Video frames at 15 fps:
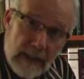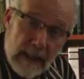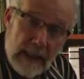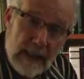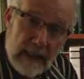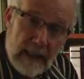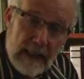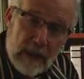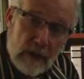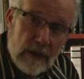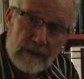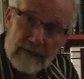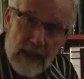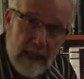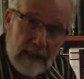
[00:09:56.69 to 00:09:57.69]
uh, that he could
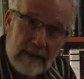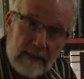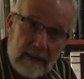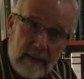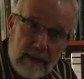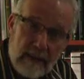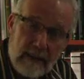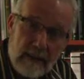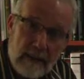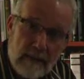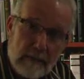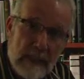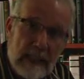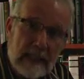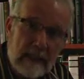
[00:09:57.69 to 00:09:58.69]
have had uh,
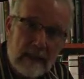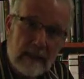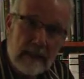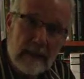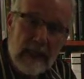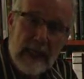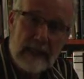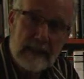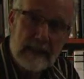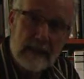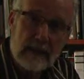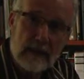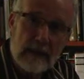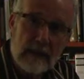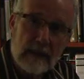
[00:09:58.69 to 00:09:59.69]
immediately
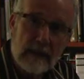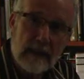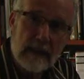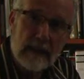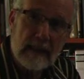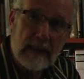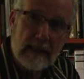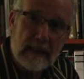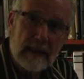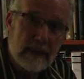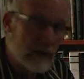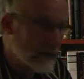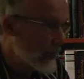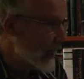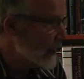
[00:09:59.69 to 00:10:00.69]
executed, and he didn't
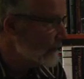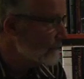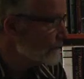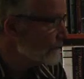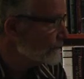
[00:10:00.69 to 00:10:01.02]
do that.